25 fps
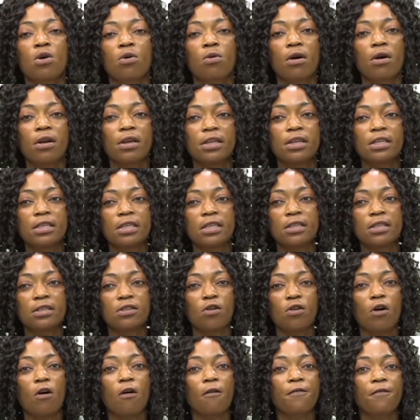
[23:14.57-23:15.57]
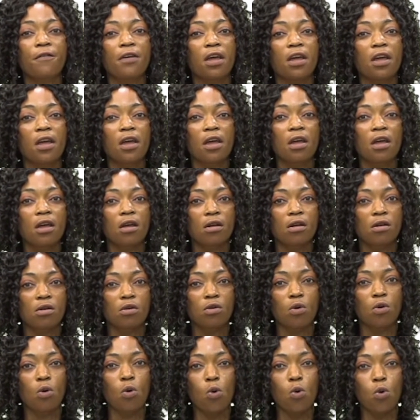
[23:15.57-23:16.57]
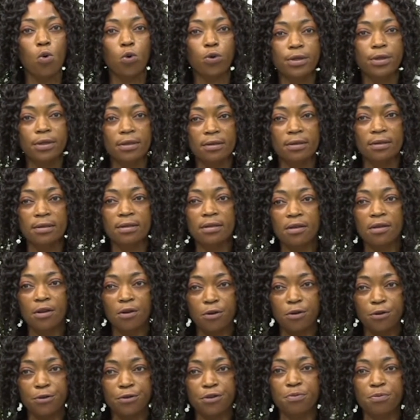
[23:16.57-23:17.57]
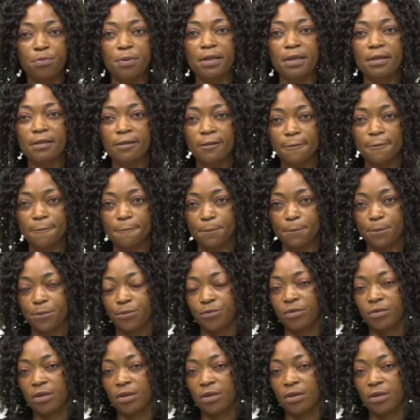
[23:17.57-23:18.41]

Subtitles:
Qualities of a good salesperson.